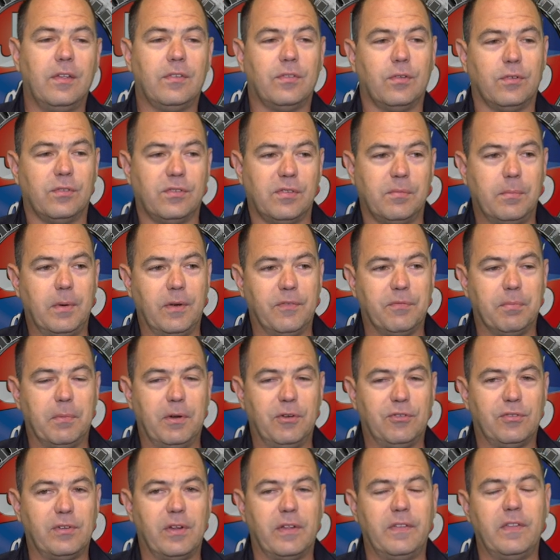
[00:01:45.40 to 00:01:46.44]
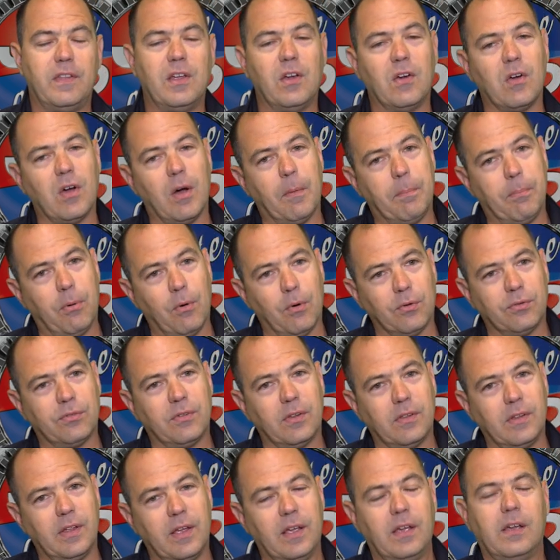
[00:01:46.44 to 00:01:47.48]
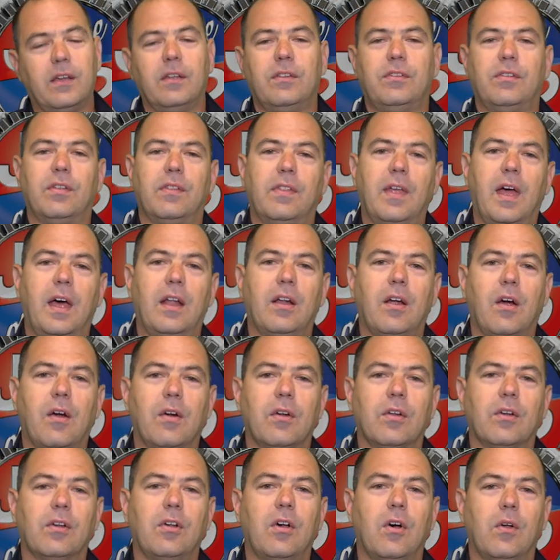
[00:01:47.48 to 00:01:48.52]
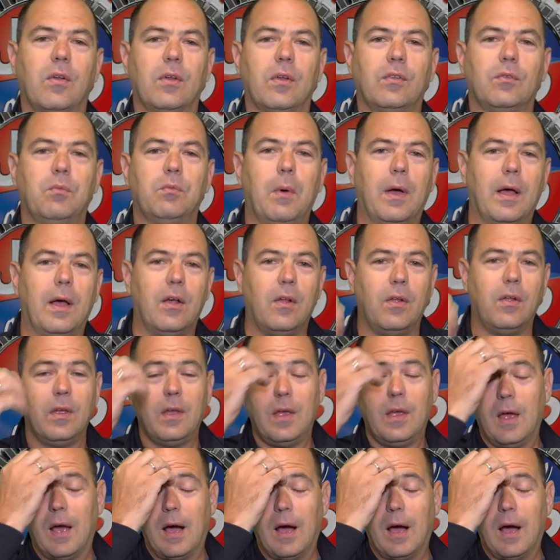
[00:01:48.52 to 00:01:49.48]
So some information on there. I'll post a link to that article as well.